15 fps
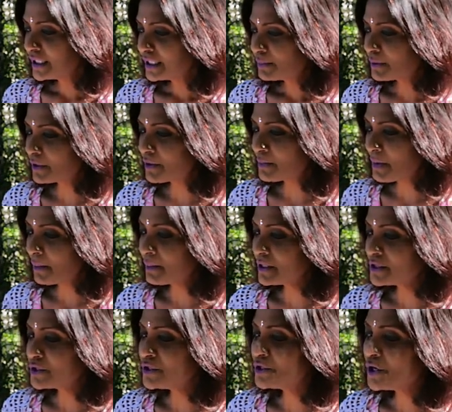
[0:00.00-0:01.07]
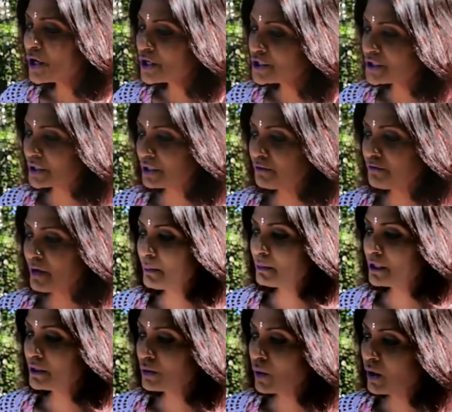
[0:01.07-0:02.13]
But remember to nurture the
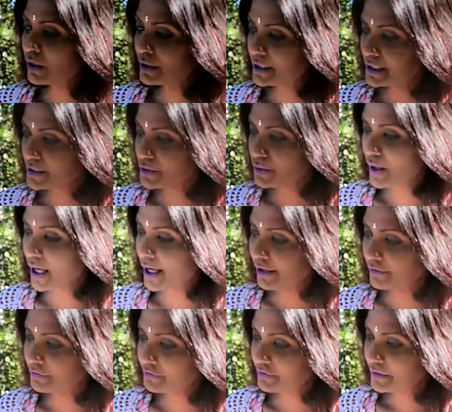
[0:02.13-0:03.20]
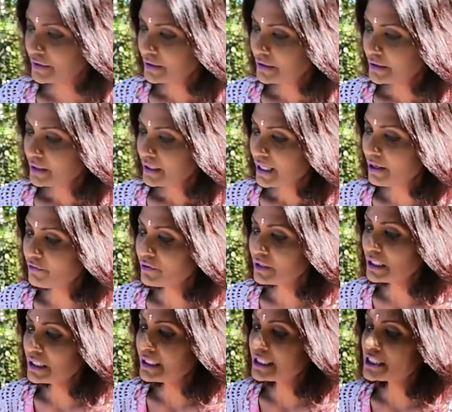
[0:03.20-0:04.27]
feminine qualities you have.
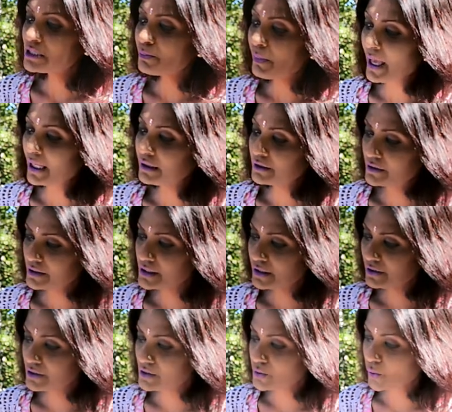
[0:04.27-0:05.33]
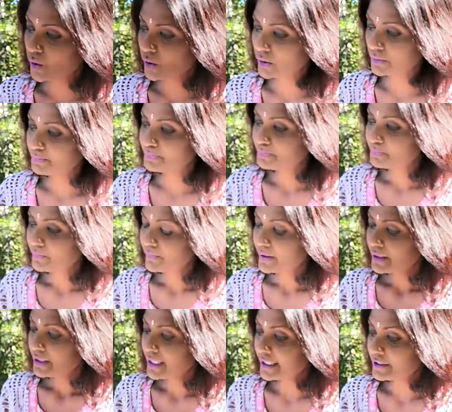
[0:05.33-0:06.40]
Everything needs balance in this world,
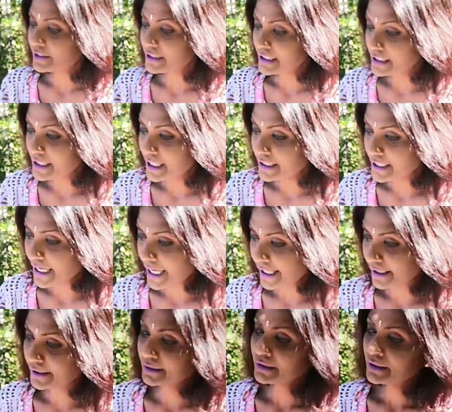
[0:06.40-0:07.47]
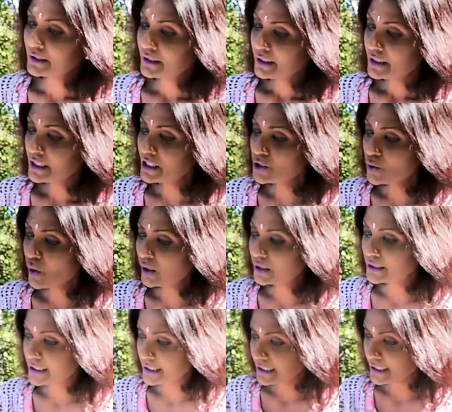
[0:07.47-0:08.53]
like the yin and yang. Each
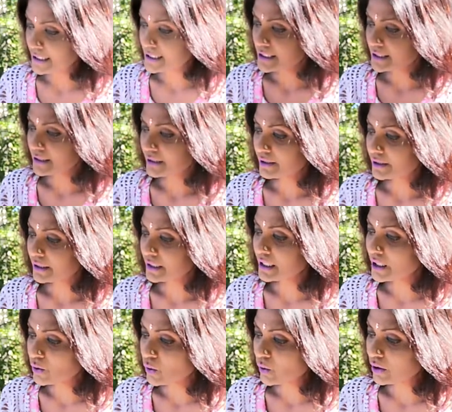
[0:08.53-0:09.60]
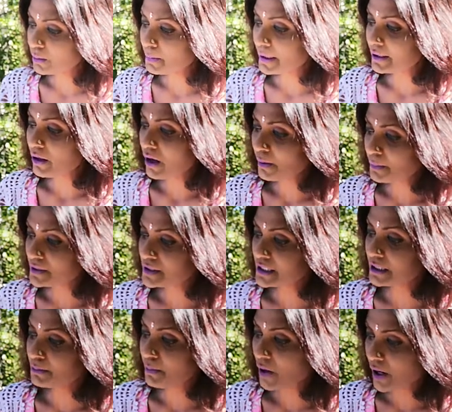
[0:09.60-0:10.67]
quality needs equal but opposite
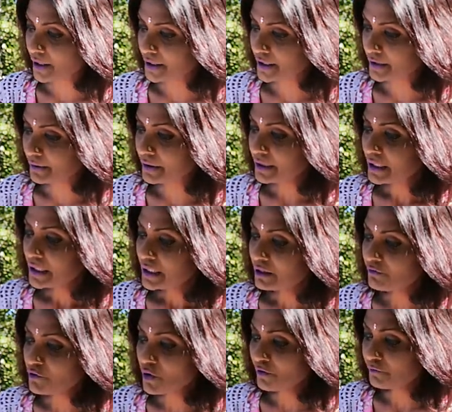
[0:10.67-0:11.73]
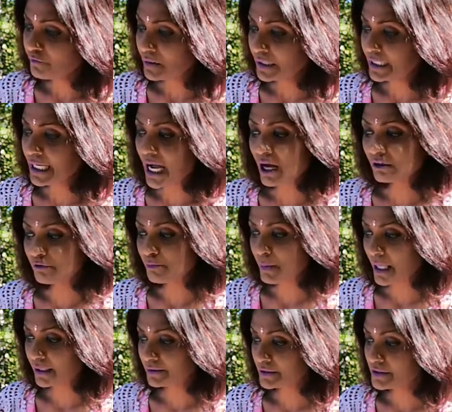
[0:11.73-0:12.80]
partner. If you are feeling out of
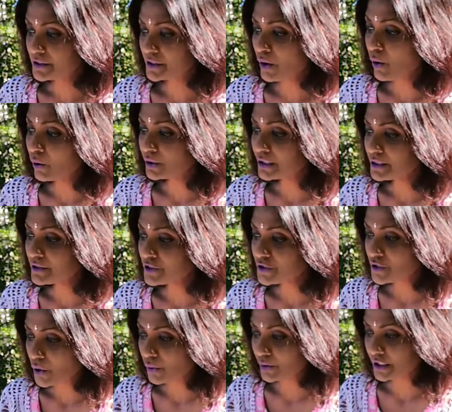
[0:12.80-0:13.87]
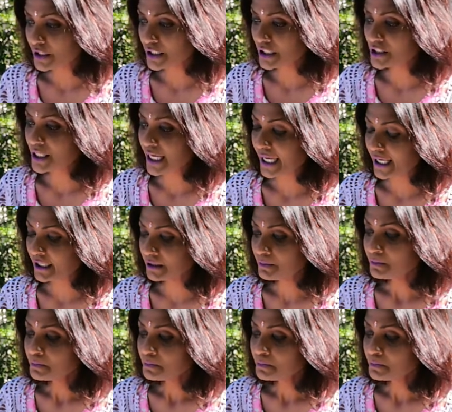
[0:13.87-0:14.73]
balance, holding a stone in each hand